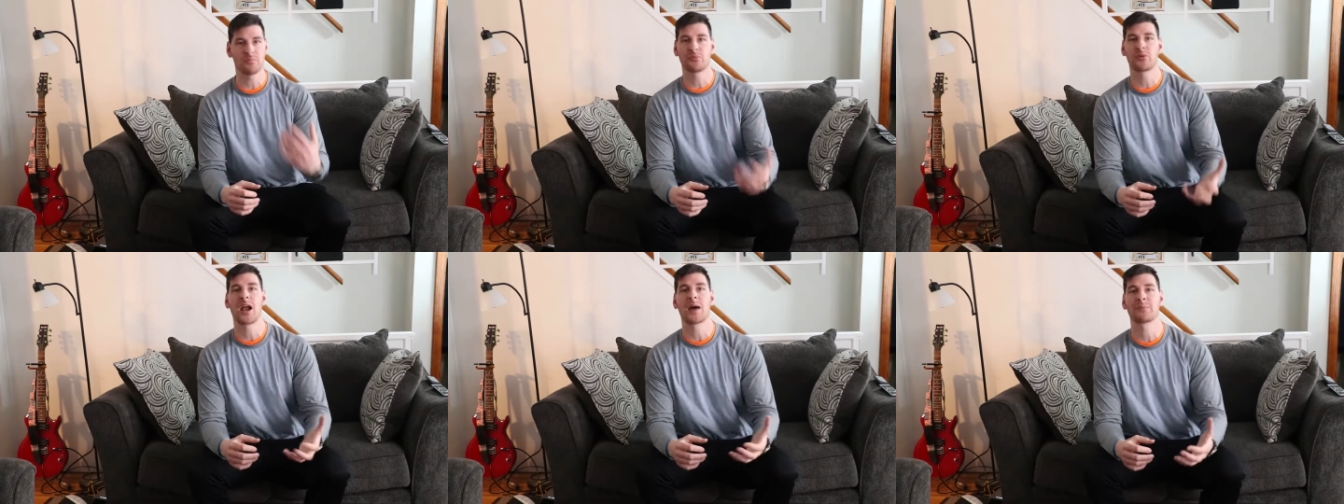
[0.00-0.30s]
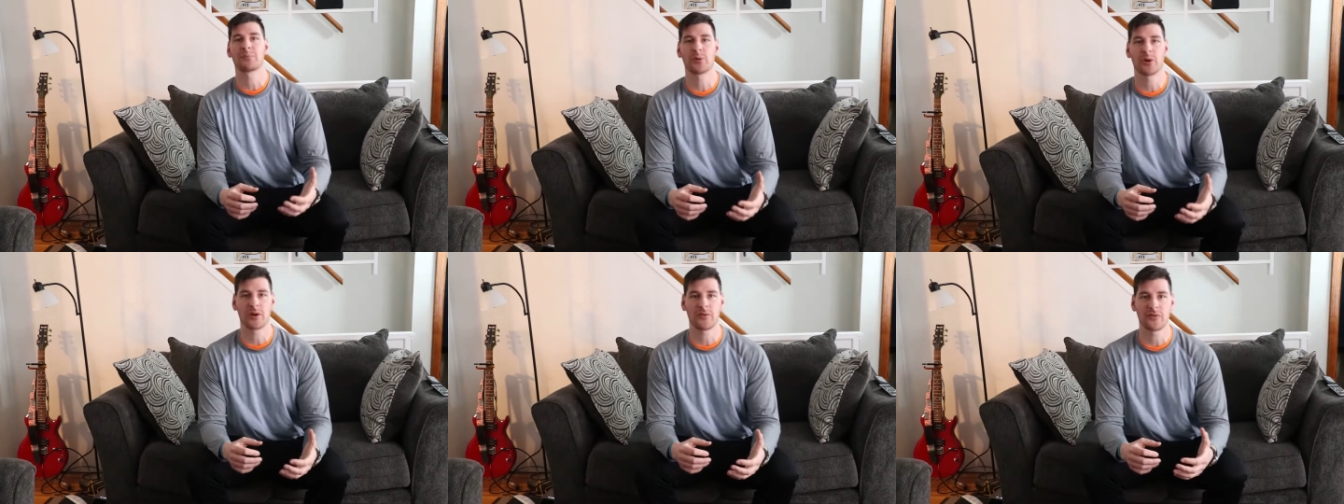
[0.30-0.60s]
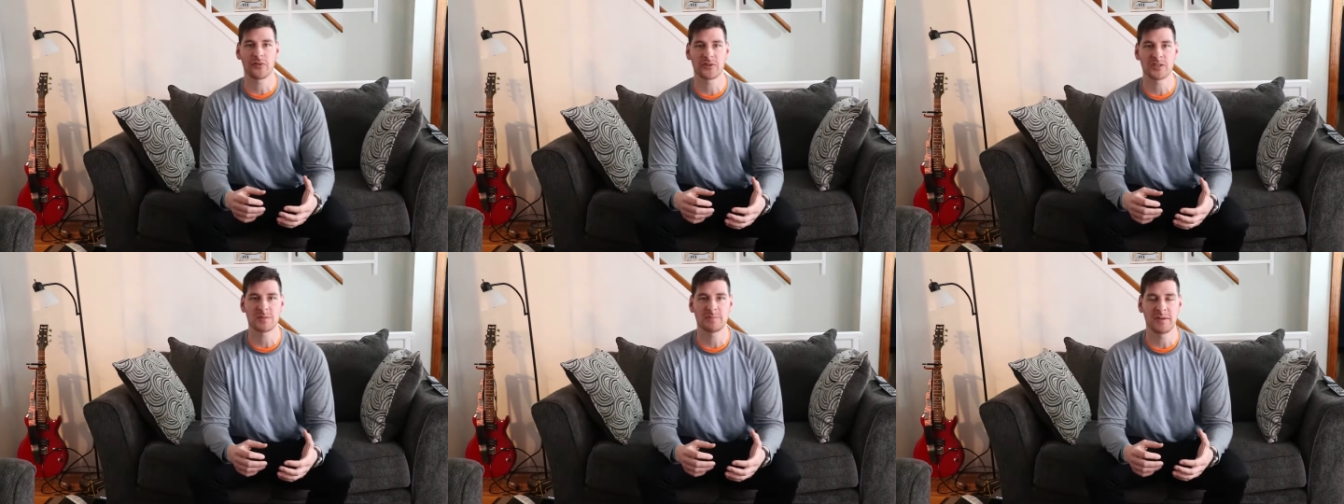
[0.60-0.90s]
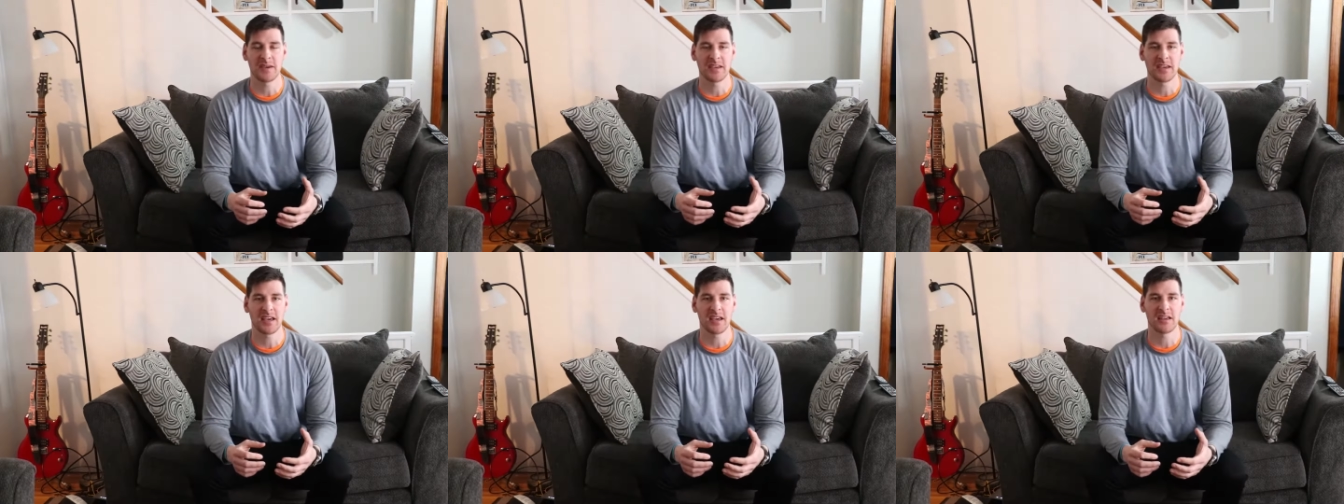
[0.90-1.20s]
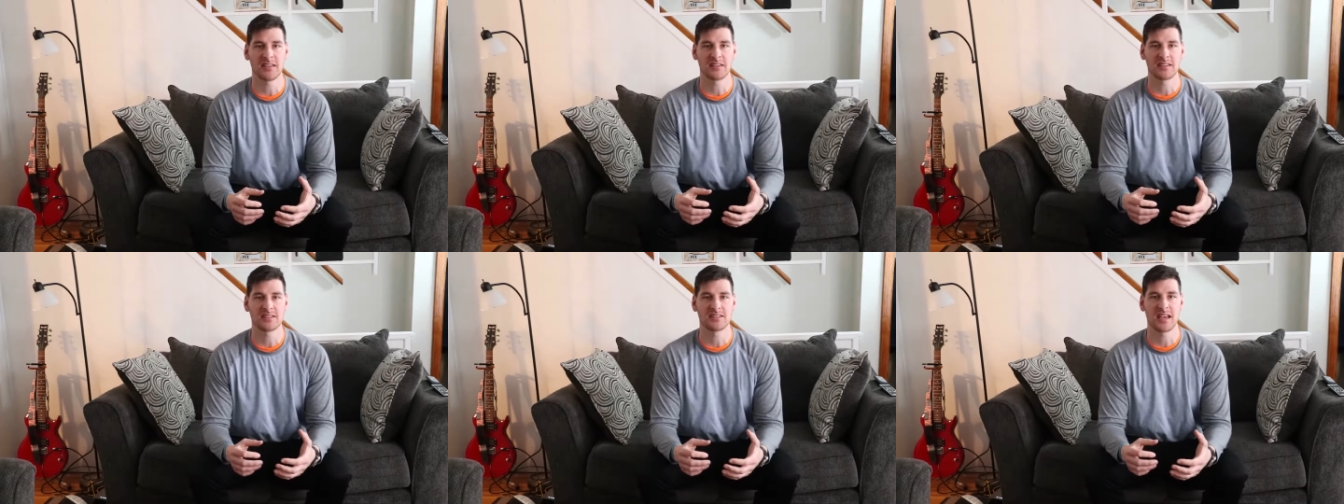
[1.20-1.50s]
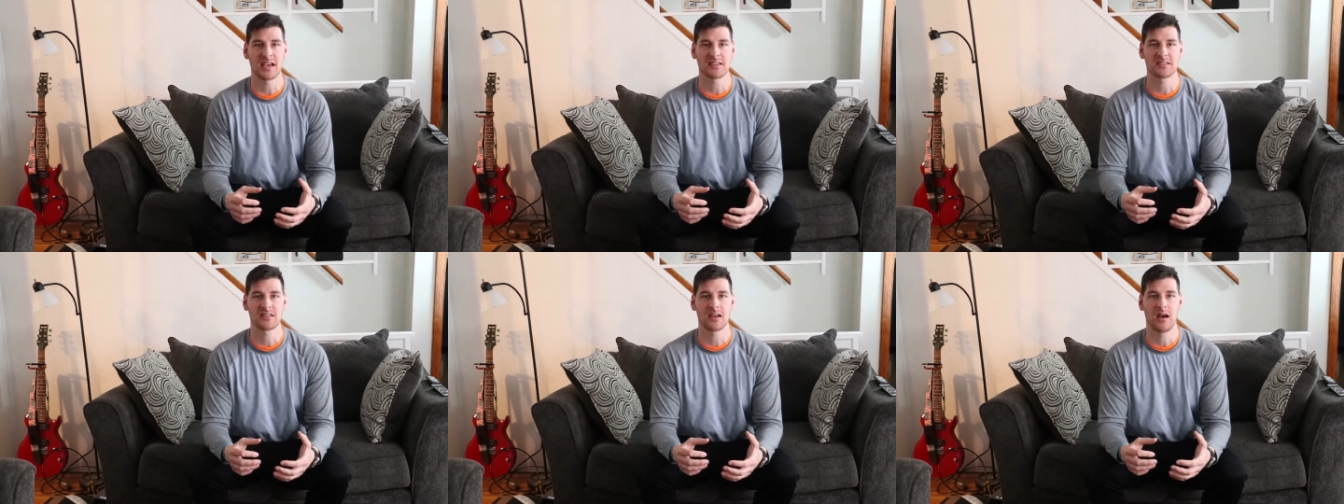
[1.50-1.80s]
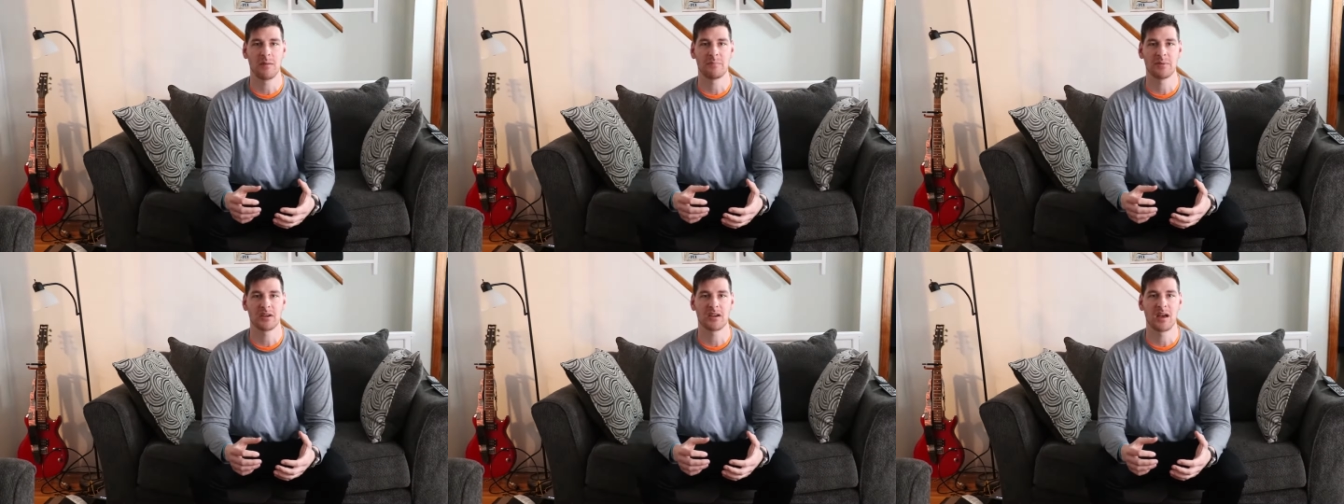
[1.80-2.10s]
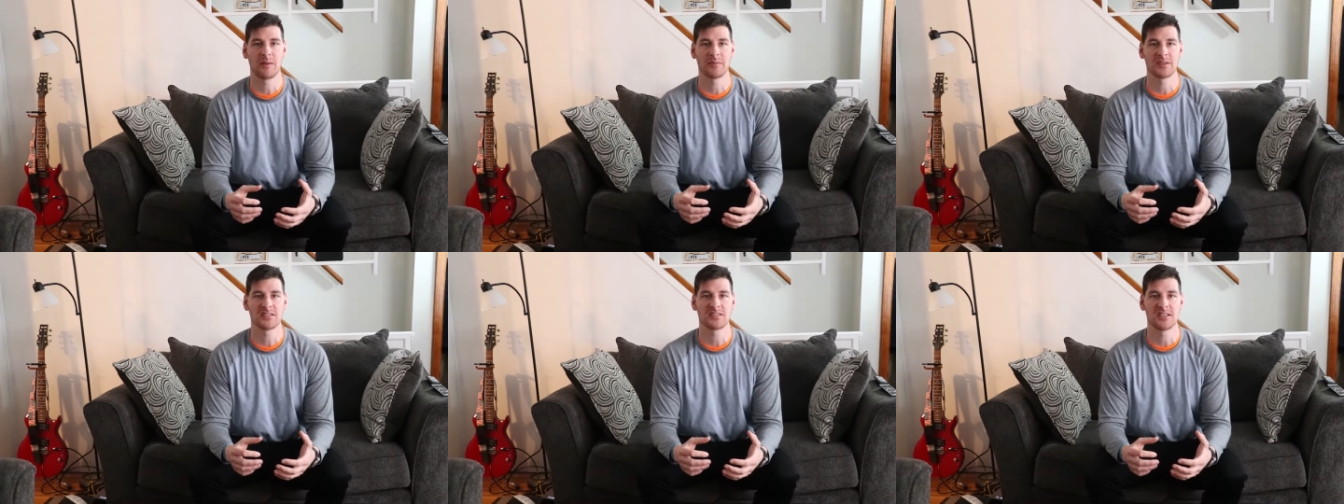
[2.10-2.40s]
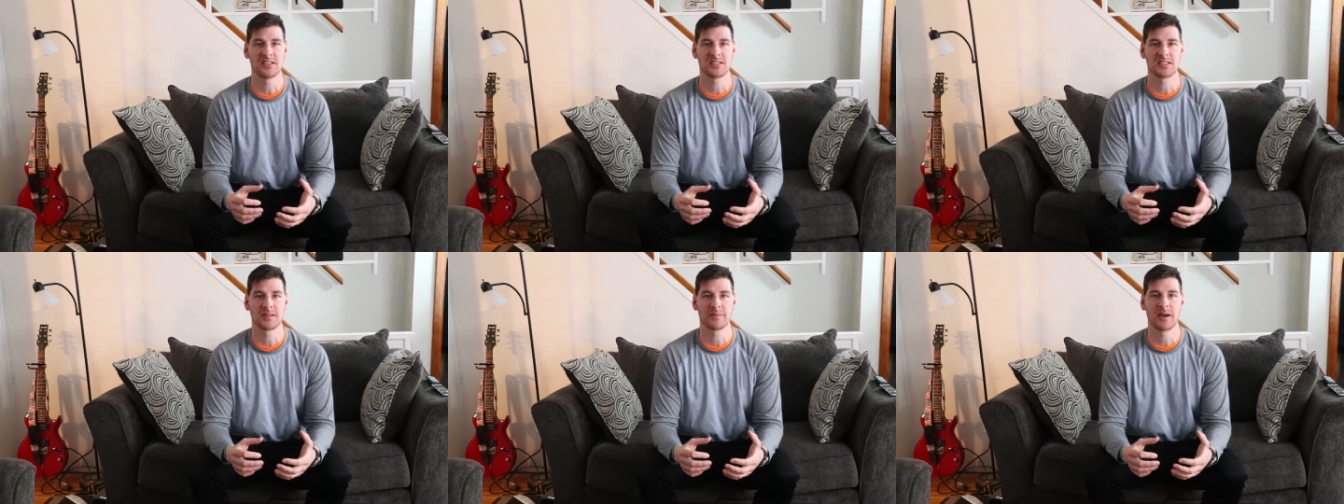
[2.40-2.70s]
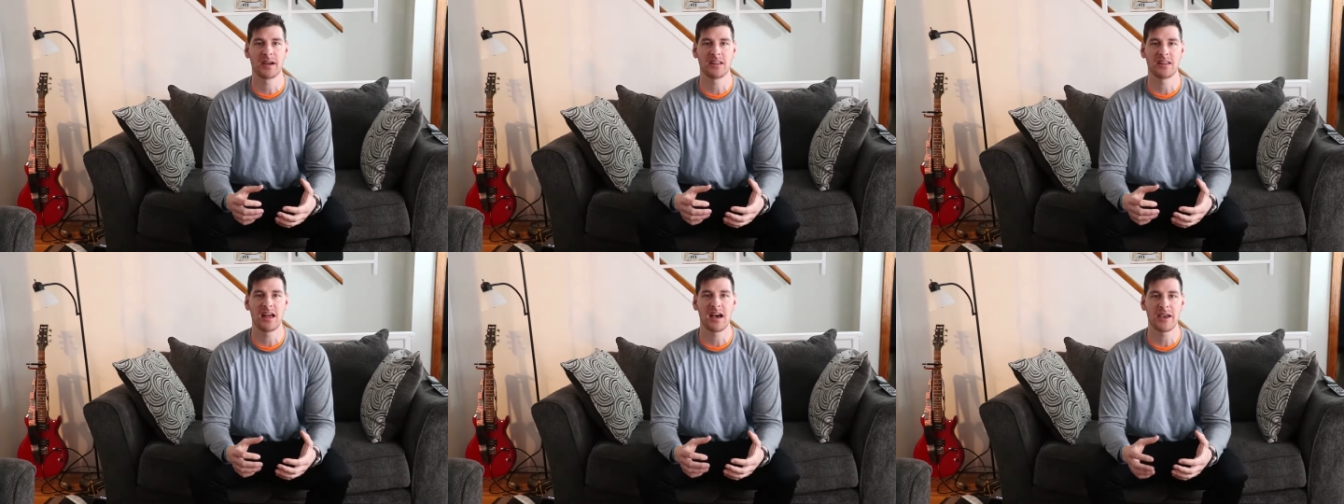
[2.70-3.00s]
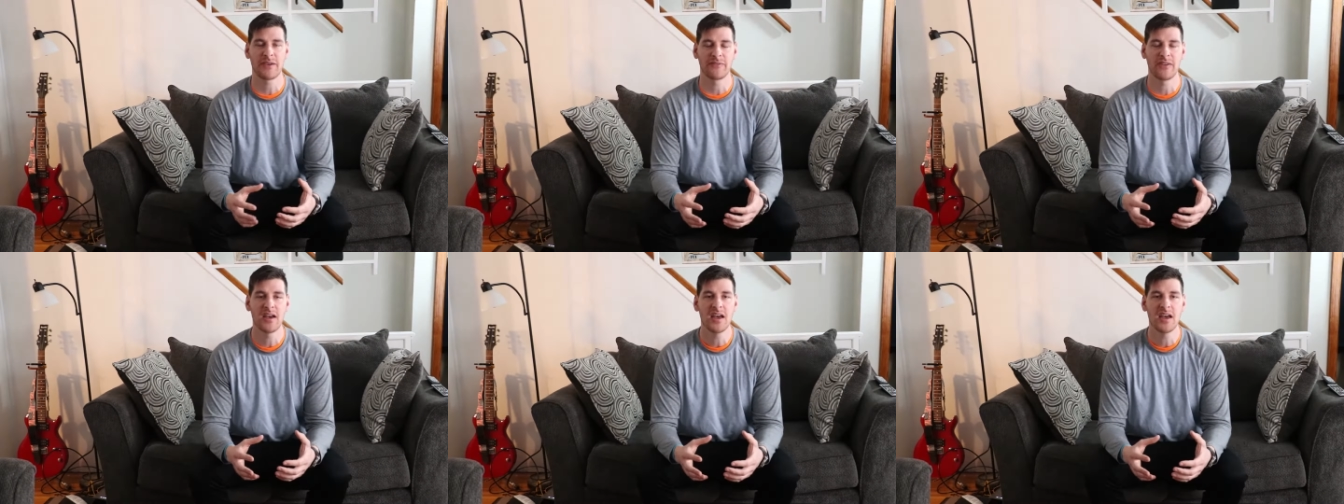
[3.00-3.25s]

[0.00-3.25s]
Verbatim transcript: prep work for speaking in this next up and coming season of my life,